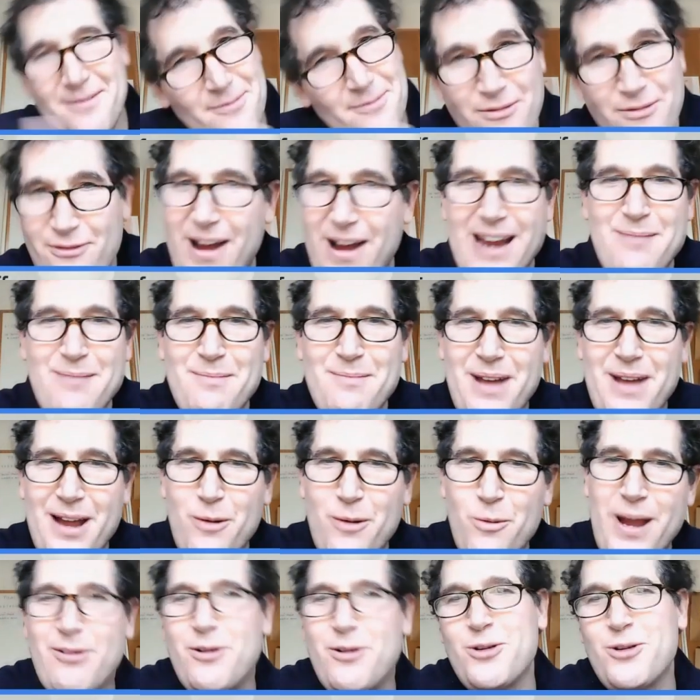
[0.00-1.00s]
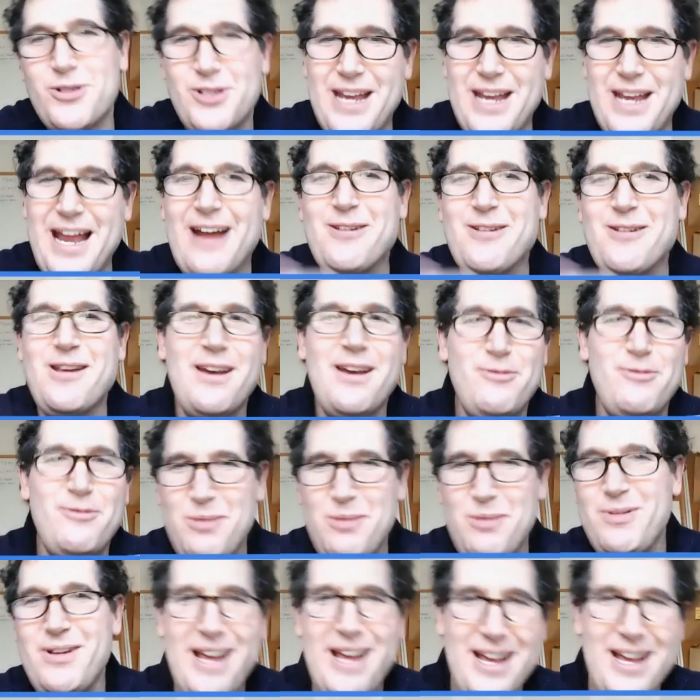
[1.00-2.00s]
find my way. Of course, now you have
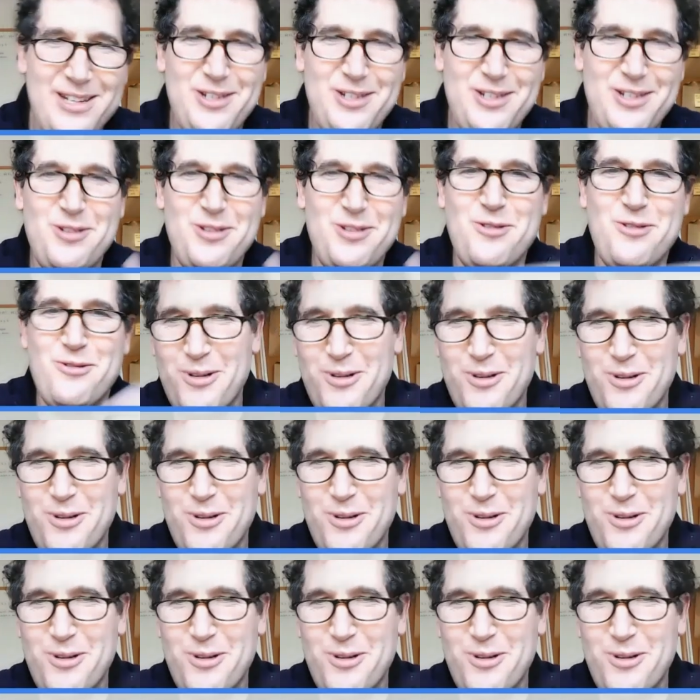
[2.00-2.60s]
GPS in your phone.